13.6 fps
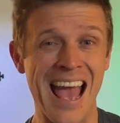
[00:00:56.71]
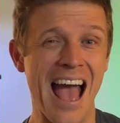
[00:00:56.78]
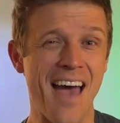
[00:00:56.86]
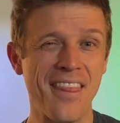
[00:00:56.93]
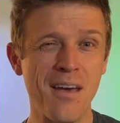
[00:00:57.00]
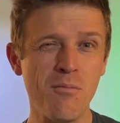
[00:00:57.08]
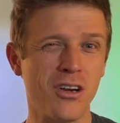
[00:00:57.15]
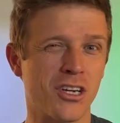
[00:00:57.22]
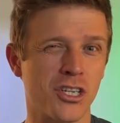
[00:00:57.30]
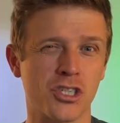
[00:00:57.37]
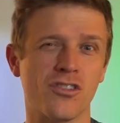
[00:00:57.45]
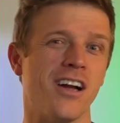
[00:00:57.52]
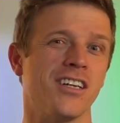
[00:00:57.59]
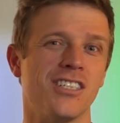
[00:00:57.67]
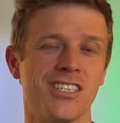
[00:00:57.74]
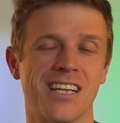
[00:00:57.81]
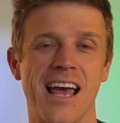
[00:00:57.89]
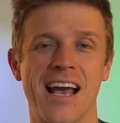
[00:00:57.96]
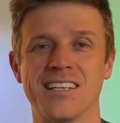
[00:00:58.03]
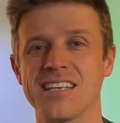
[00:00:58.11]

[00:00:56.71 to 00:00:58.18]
And then we're going to stretch its legs